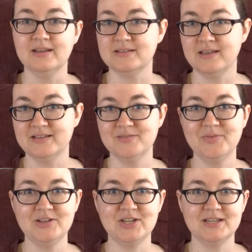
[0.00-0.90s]
Yes, lots of
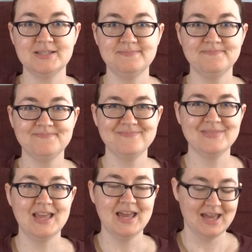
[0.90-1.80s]
projects.
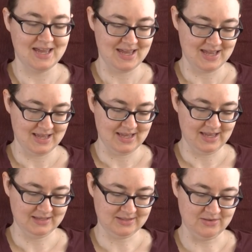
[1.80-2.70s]

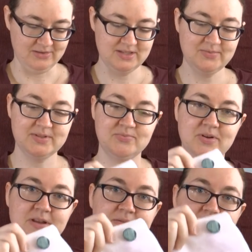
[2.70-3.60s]
So this was one of